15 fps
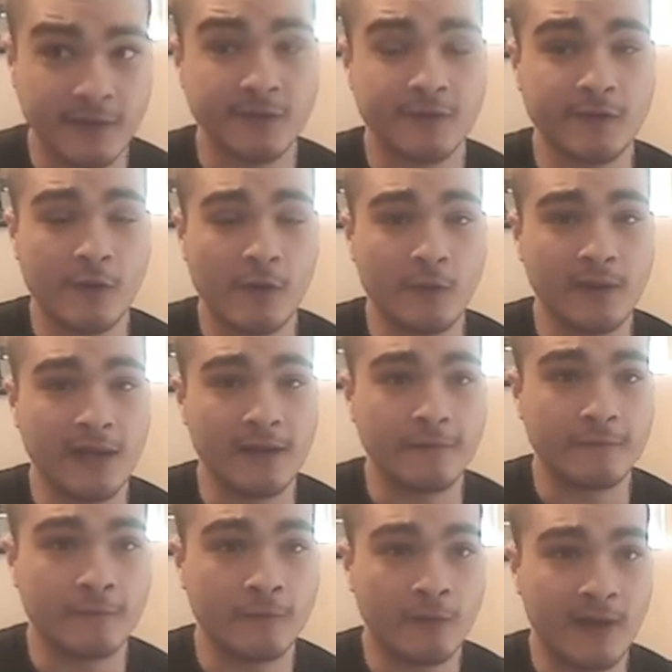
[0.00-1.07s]
So
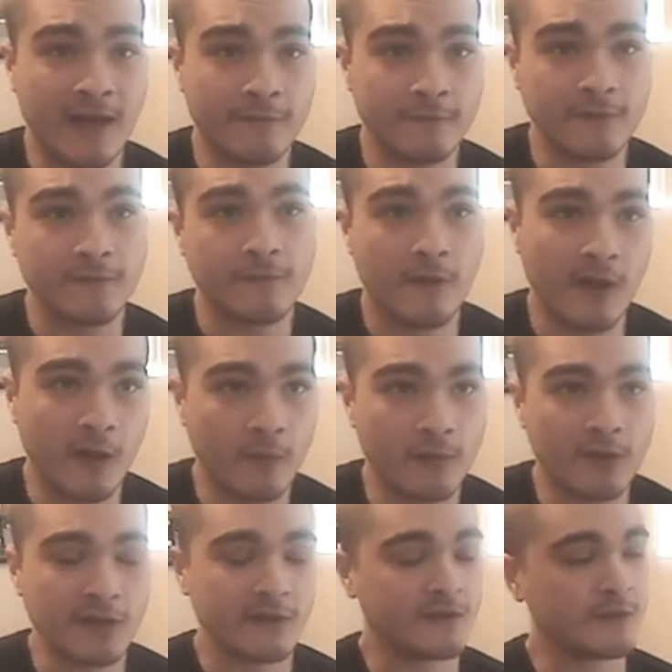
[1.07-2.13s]
if every
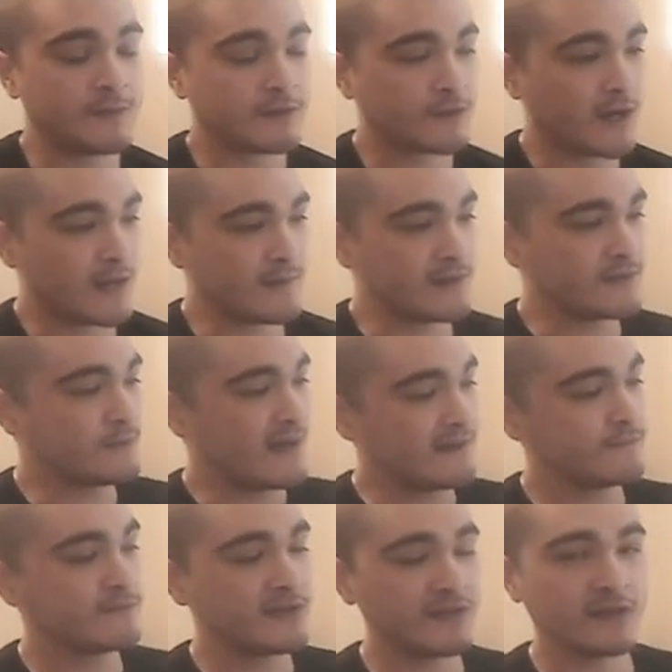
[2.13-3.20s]
follower is subscribing to
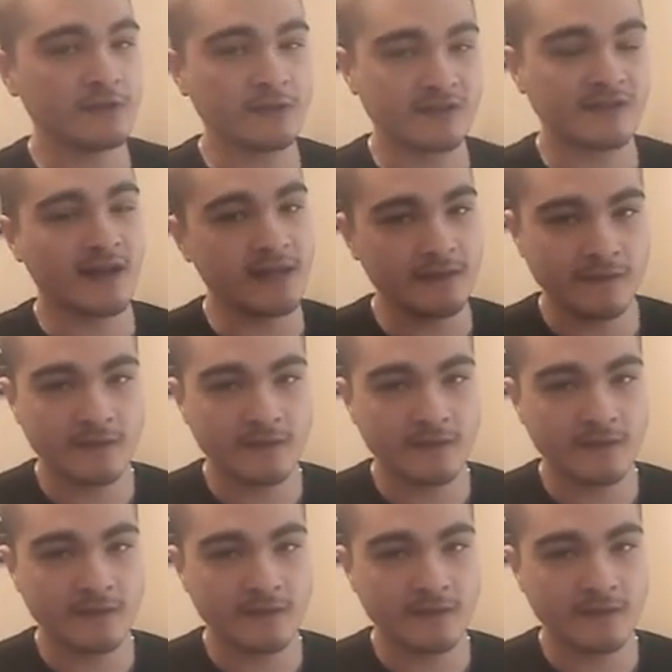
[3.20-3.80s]
every single site,